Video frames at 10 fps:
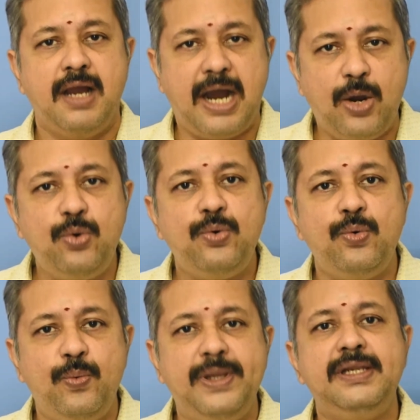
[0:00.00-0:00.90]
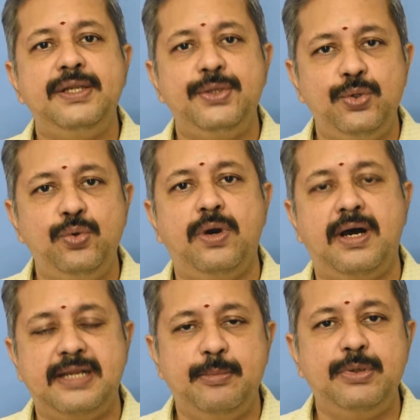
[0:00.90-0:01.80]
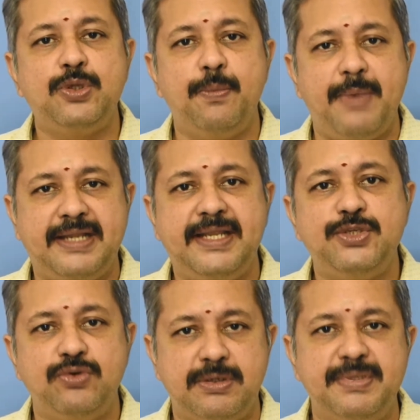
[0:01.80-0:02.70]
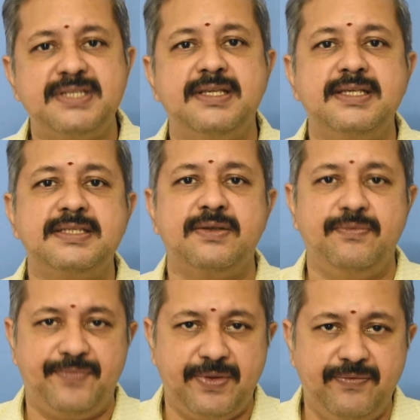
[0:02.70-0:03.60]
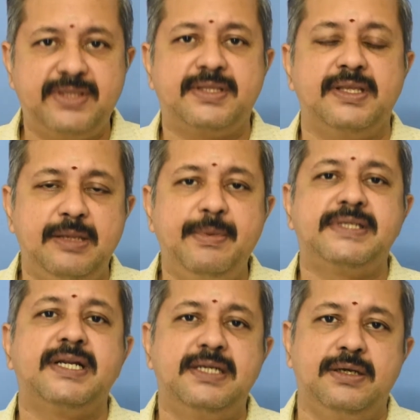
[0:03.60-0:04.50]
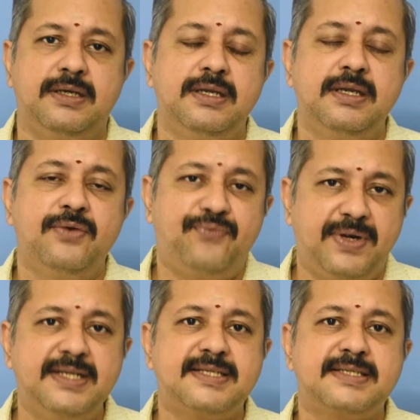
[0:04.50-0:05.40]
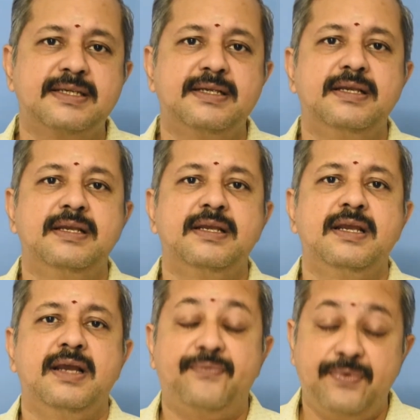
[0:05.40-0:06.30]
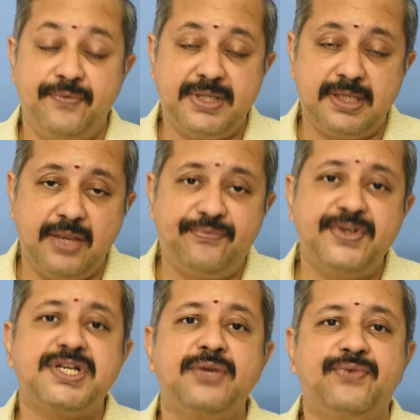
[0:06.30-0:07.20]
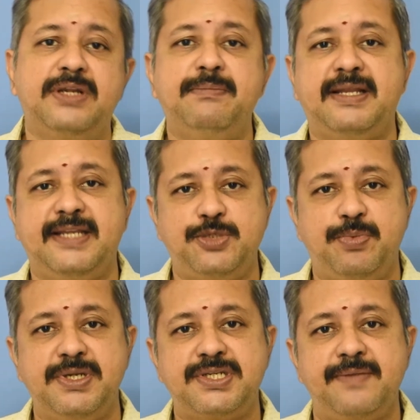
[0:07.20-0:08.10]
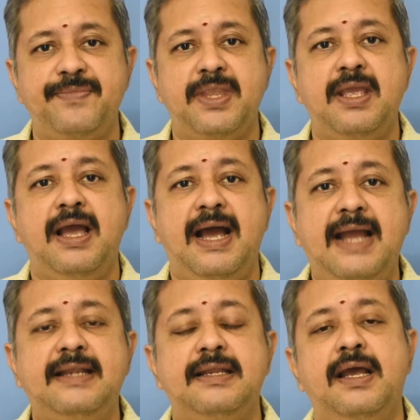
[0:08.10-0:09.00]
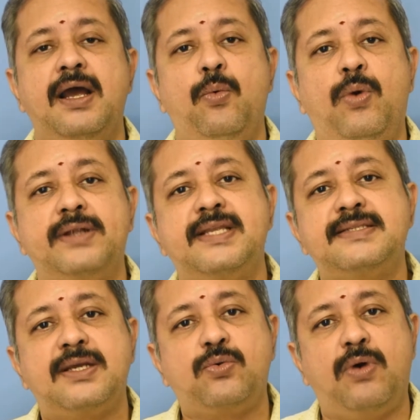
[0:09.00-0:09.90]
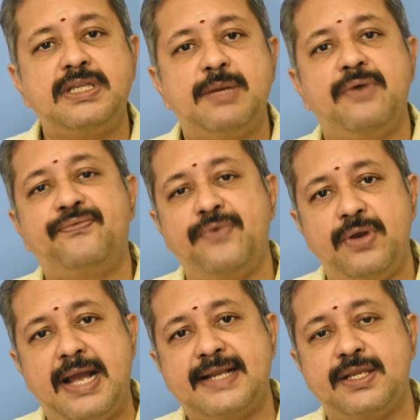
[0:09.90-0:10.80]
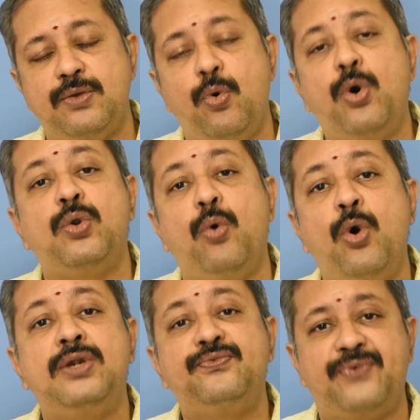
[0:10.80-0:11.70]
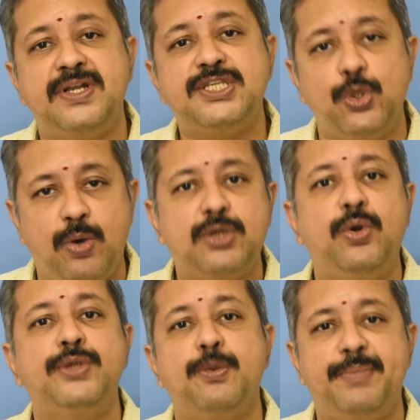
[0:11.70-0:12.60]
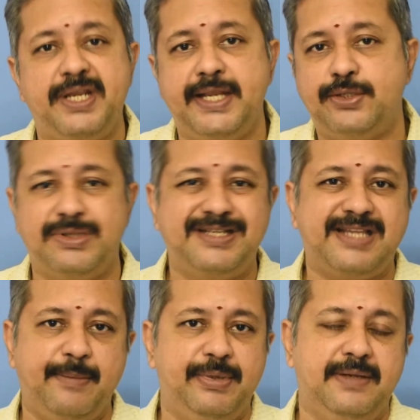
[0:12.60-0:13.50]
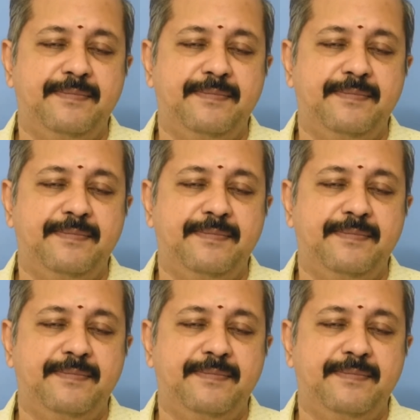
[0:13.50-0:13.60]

how well you are able to manage your business with limited funds, with efficient fund management, and what is the quantum of own funds you are going to bring into the table.